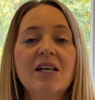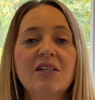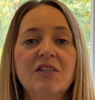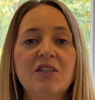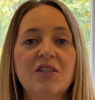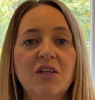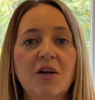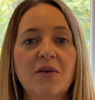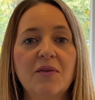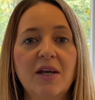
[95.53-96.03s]

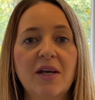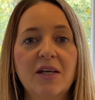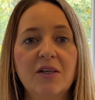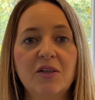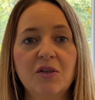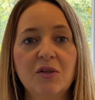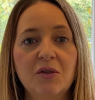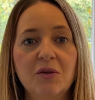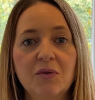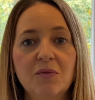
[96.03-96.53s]
so that
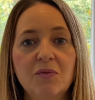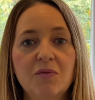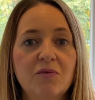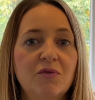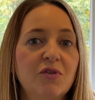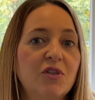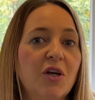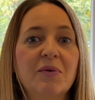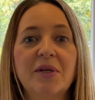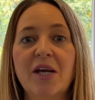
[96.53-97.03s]
you
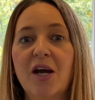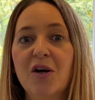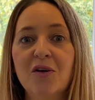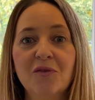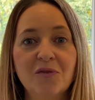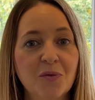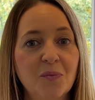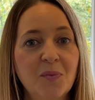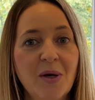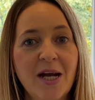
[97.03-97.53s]
don't get
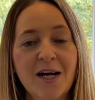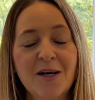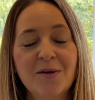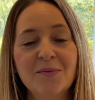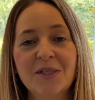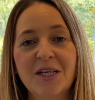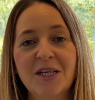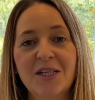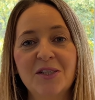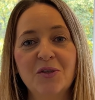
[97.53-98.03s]

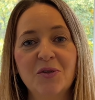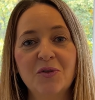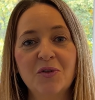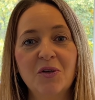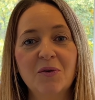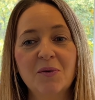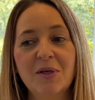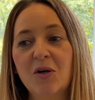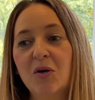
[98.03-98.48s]
overwhelmed and you're not